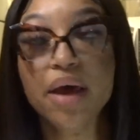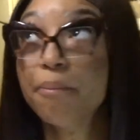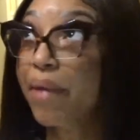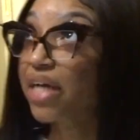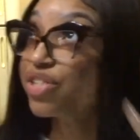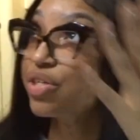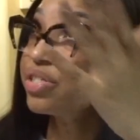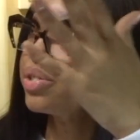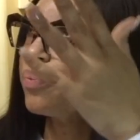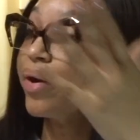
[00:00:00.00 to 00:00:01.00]
Make sure it's
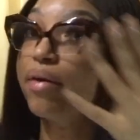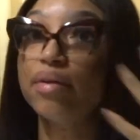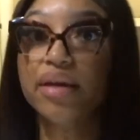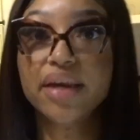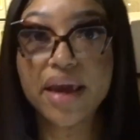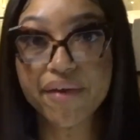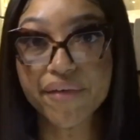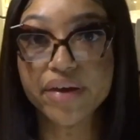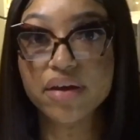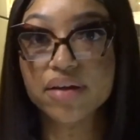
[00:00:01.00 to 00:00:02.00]
a well-lit
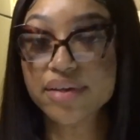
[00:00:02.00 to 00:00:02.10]
area.